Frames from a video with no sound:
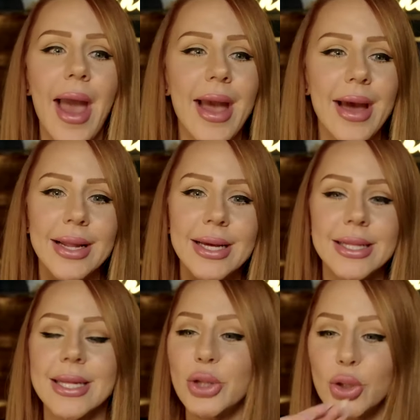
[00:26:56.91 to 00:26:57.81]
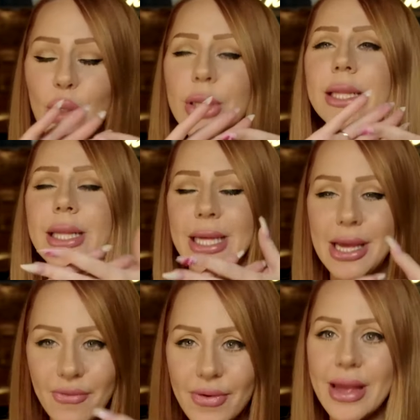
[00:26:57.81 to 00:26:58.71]
And he says, good
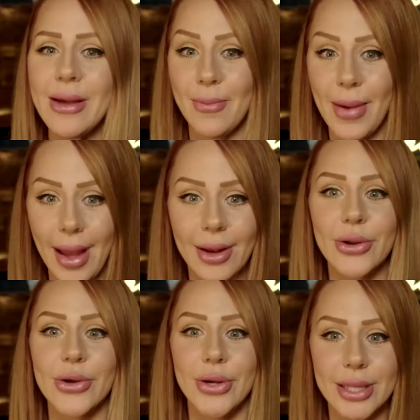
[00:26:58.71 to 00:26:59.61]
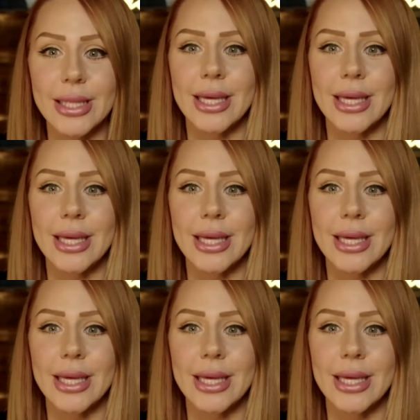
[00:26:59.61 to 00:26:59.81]
TV. Good